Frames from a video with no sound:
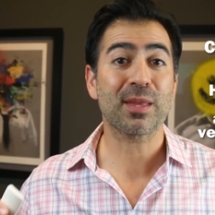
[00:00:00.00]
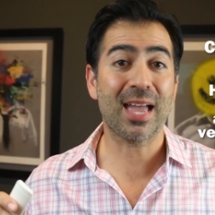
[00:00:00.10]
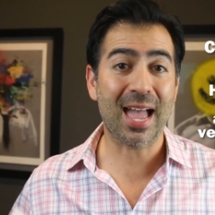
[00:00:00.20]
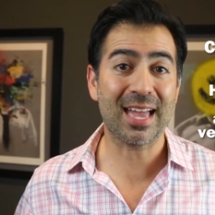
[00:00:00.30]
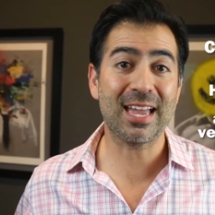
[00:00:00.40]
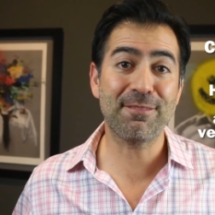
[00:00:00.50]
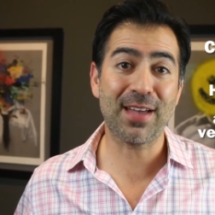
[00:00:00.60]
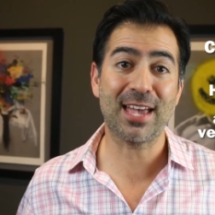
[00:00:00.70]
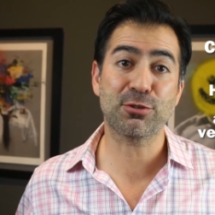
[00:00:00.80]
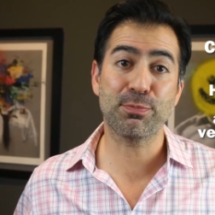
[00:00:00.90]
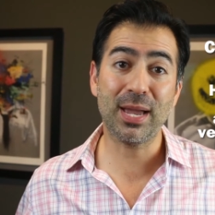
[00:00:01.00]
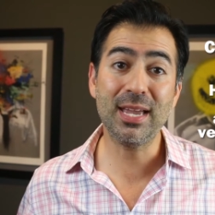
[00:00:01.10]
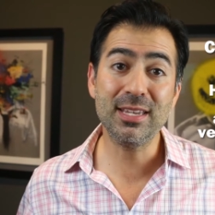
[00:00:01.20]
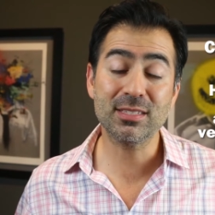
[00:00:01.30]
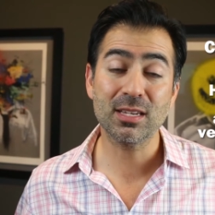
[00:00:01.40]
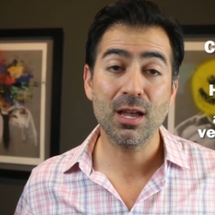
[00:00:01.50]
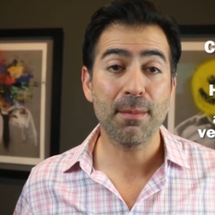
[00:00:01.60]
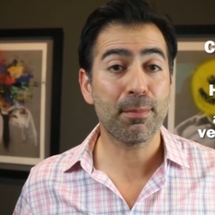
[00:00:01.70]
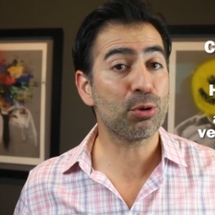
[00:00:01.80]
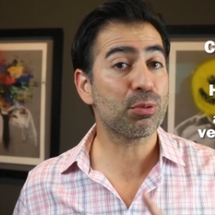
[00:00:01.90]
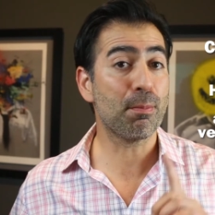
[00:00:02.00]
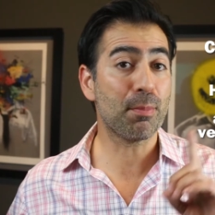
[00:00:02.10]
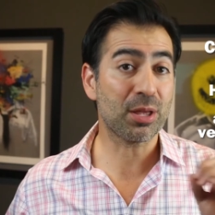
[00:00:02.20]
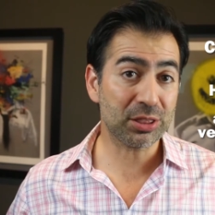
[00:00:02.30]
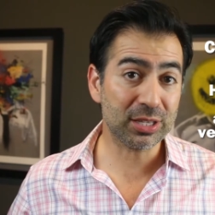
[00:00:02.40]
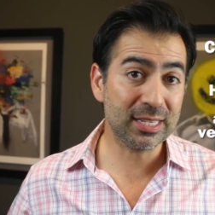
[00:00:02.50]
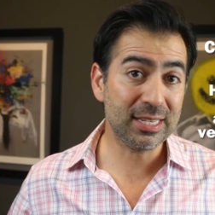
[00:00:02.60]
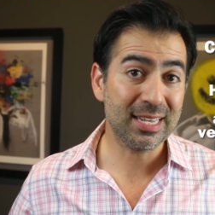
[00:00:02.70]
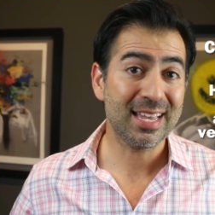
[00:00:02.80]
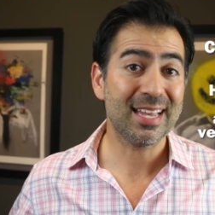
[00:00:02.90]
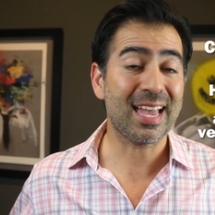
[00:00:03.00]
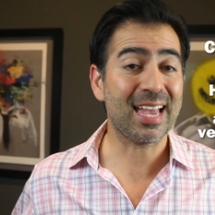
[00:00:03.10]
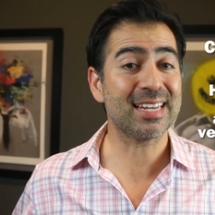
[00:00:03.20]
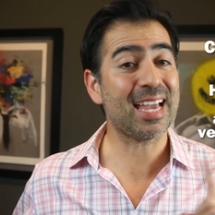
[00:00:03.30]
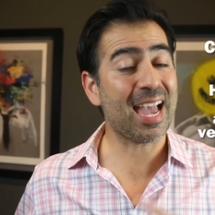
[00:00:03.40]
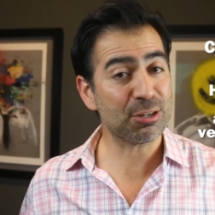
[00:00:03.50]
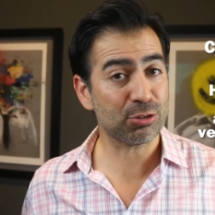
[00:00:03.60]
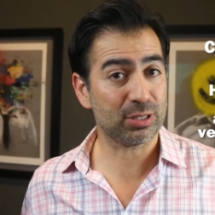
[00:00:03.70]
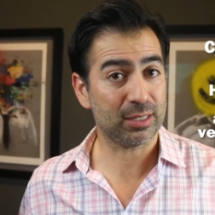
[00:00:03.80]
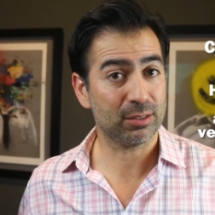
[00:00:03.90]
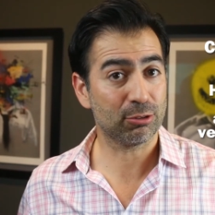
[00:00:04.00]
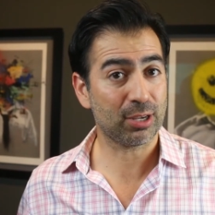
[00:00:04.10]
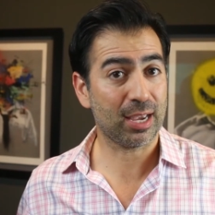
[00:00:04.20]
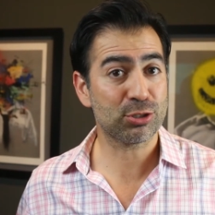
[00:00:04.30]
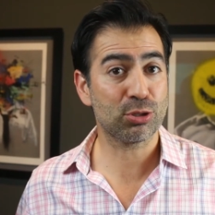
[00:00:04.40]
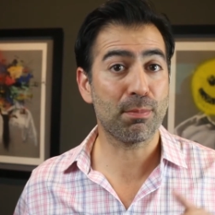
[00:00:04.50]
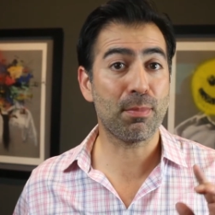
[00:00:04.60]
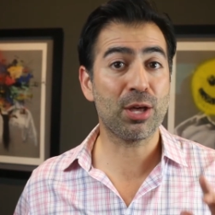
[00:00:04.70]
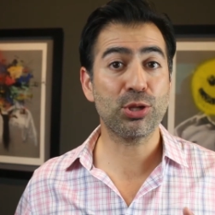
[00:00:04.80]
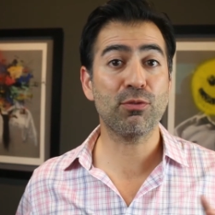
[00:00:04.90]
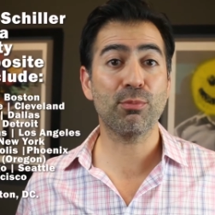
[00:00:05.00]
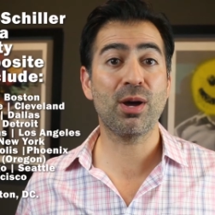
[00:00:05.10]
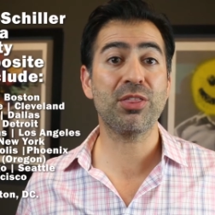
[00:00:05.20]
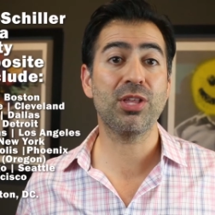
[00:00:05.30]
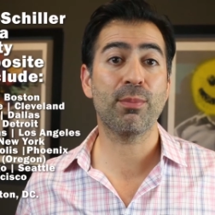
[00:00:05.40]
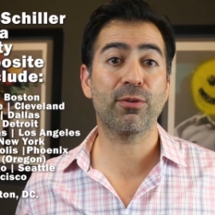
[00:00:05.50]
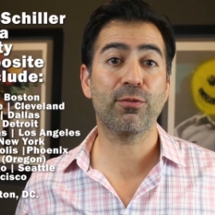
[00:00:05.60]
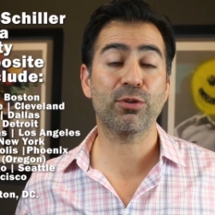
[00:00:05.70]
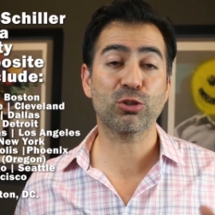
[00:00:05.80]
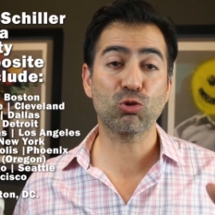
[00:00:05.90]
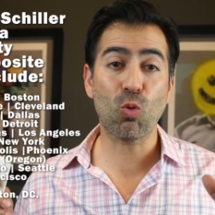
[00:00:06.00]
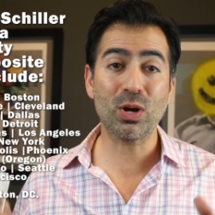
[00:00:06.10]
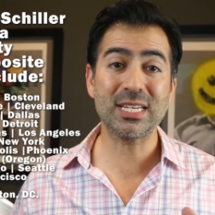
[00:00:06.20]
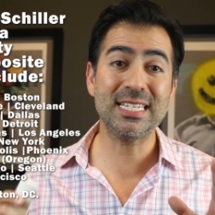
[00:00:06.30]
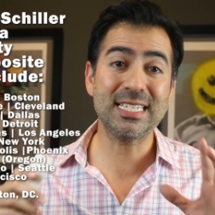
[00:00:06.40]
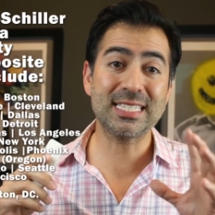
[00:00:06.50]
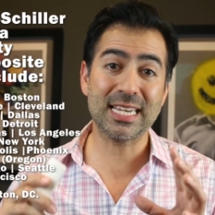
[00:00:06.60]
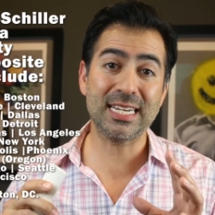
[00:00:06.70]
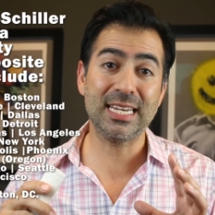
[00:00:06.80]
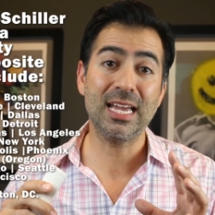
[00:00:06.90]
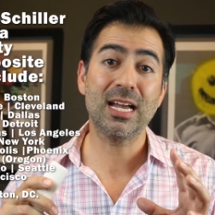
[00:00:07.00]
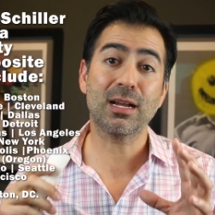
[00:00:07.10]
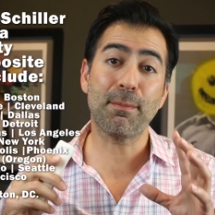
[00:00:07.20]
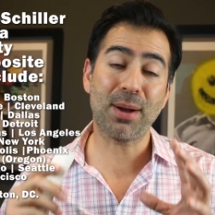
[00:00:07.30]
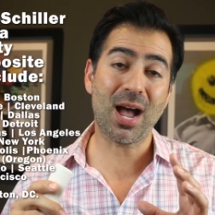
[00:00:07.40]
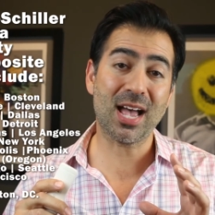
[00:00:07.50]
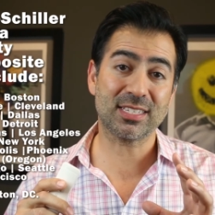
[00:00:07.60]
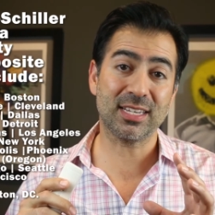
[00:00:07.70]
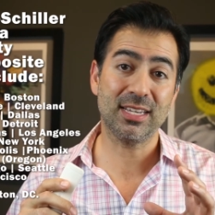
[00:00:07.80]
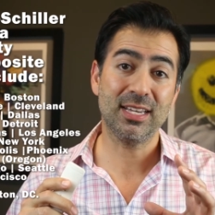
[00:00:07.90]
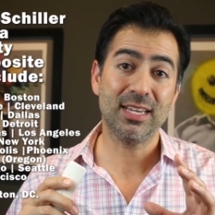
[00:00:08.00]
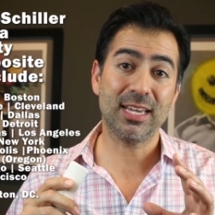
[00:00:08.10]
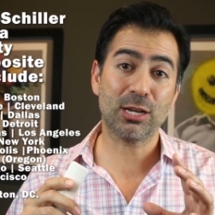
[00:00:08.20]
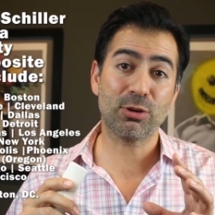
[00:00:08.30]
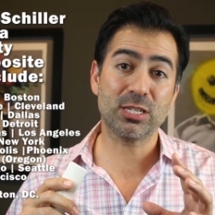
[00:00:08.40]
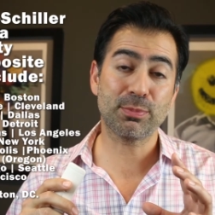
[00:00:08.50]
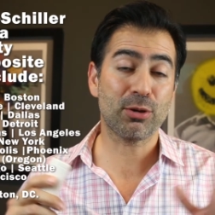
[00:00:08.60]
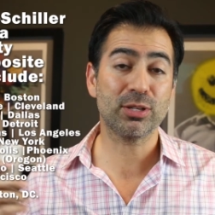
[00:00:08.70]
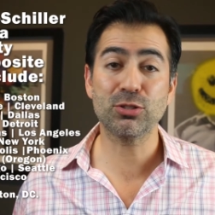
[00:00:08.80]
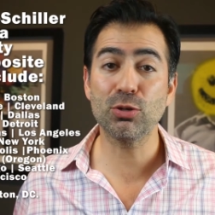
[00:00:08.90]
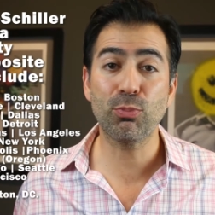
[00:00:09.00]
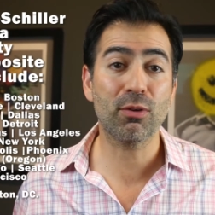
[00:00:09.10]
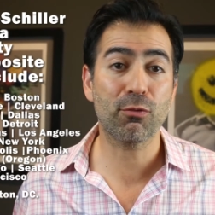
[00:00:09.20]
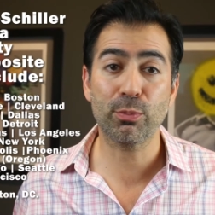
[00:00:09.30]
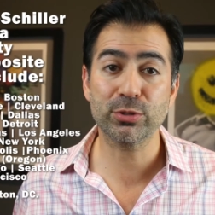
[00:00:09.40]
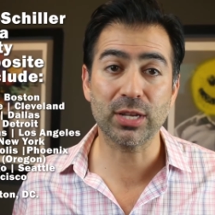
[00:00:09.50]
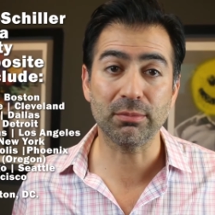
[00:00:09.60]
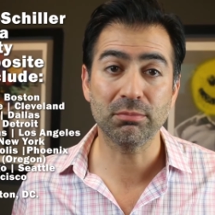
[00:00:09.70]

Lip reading: at a faster pace, both monthly and annually. Okay, so the month over month number for the 20 city composite increased by only 2.4%.